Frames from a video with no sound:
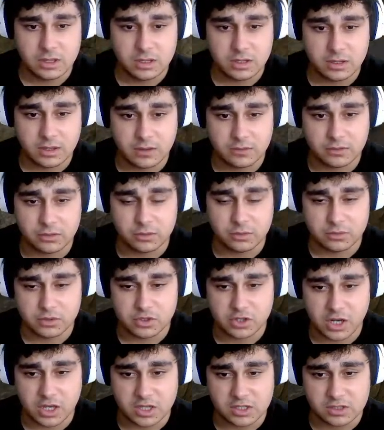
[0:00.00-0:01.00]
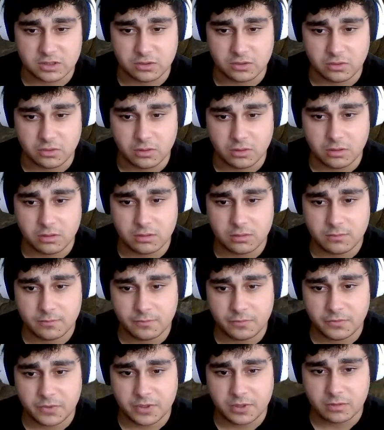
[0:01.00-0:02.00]
have to adjust your
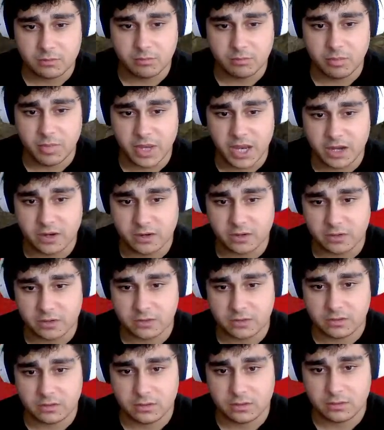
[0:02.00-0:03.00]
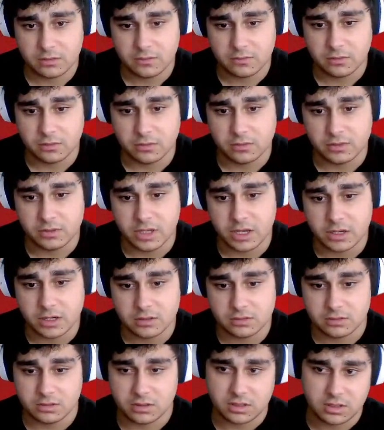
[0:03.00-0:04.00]
Barret for that.
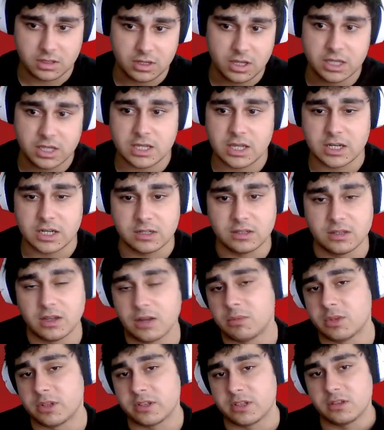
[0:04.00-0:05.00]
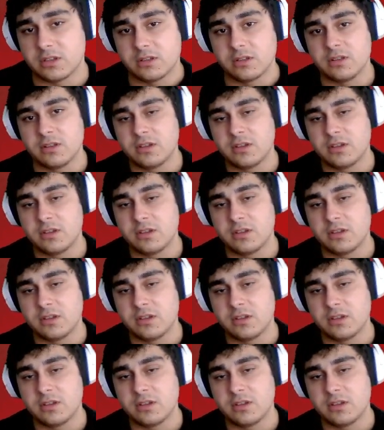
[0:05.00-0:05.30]
Okay, I got a double kill.